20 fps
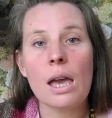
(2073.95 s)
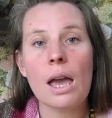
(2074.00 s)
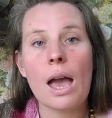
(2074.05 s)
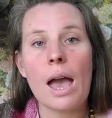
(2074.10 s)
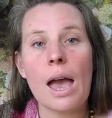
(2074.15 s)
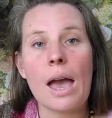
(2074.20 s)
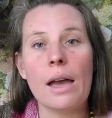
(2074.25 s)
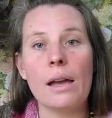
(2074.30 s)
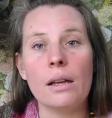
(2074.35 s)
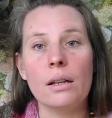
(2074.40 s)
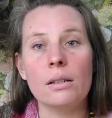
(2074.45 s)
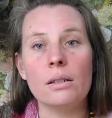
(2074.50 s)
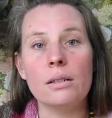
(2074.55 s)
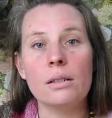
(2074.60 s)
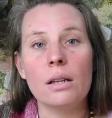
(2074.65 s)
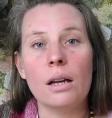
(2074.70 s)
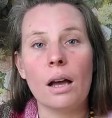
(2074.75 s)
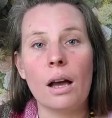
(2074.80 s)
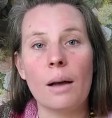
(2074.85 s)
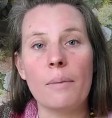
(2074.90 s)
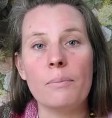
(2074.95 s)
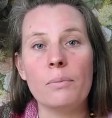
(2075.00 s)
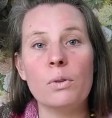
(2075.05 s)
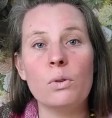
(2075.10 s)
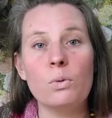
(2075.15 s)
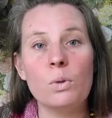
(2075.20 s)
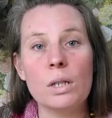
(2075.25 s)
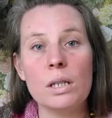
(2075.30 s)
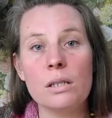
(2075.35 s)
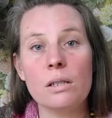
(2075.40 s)
and
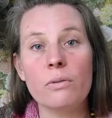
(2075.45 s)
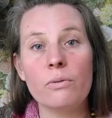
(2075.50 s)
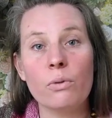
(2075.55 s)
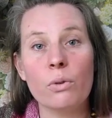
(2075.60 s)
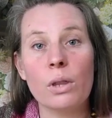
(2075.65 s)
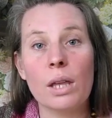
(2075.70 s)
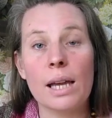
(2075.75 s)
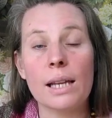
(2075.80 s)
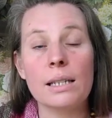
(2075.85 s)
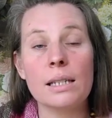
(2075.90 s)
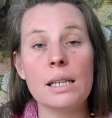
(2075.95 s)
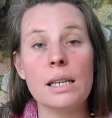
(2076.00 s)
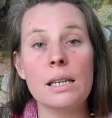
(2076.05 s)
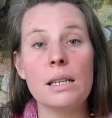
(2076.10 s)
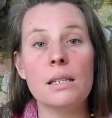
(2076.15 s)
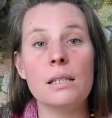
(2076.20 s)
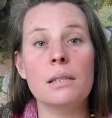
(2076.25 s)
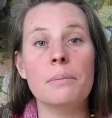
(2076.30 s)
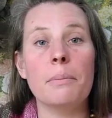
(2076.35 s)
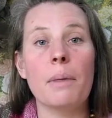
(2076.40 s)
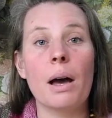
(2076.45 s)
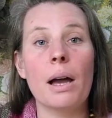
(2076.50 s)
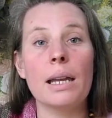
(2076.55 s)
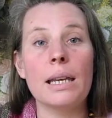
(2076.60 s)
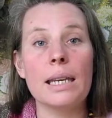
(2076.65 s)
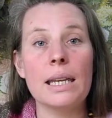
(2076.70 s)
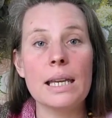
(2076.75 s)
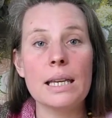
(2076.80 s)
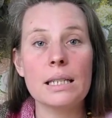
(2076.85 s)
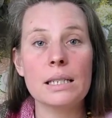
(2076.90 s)
the reason for that is my
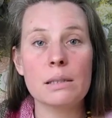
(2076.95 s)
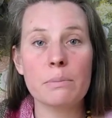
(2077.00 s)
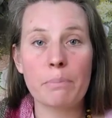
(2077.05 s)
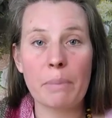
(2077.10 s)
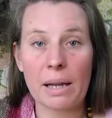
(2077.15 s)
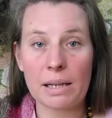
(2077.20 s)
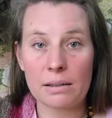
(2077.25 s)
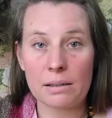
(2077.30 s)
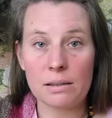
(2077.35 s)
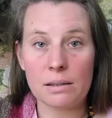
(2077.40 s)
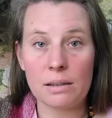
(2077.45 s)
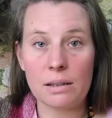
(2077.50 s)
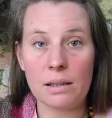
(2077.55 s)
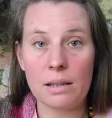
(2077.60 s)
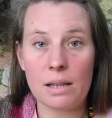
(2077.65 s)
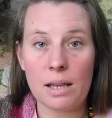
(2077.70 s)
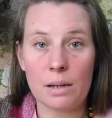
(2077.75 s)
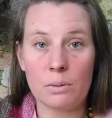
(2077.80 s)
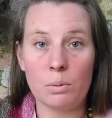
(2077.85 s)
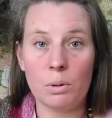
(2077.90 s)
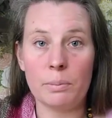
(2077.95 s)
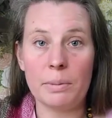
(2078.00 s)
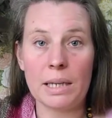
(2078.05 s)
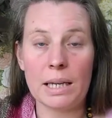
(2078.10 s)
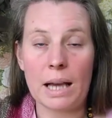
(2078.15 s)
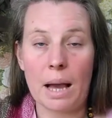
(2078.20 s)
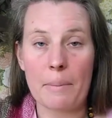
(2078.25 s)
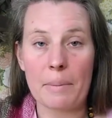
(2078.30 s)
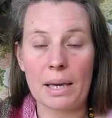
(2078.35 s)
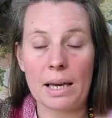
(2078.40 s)
next pattern that will be
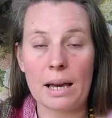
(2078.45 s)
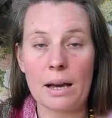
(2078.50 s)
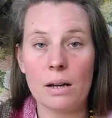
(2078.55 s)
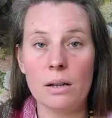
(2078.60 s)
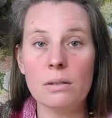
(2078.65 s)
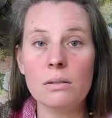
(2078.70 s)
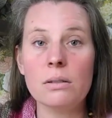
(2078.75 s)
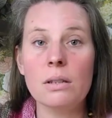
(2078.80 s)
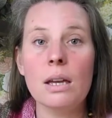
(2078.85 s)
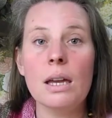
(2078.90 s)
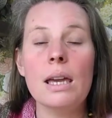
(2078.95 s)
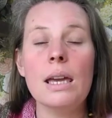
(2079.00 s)
coming out